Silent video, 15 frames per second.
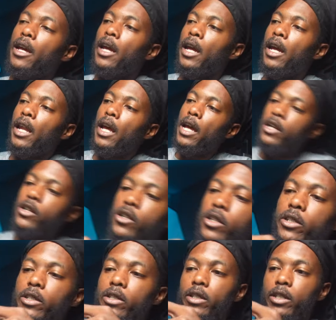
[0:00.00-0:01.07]
And as you
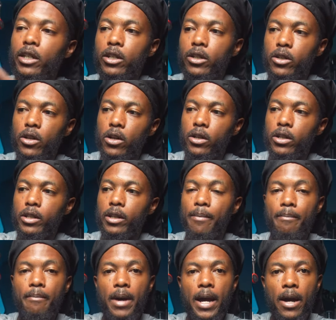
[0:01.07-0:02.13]
can see here on the
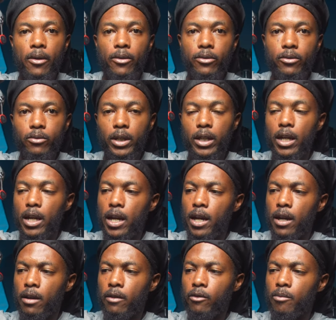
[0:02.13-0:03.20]
mount, we
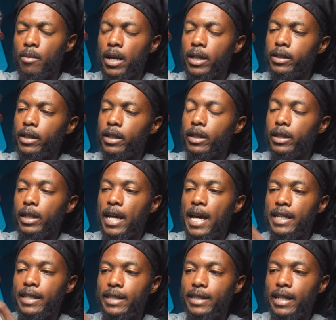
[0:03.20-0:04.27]
have basically
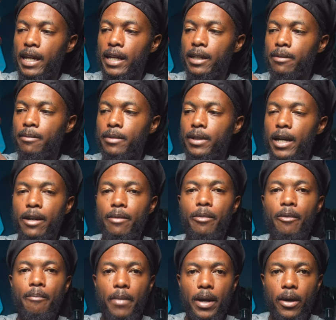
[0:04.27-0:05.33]
that same type
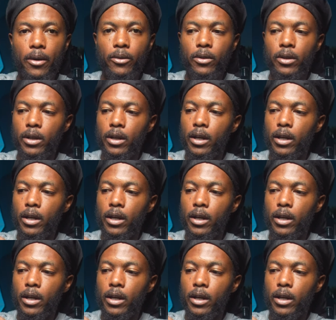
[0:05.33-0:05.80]
of mount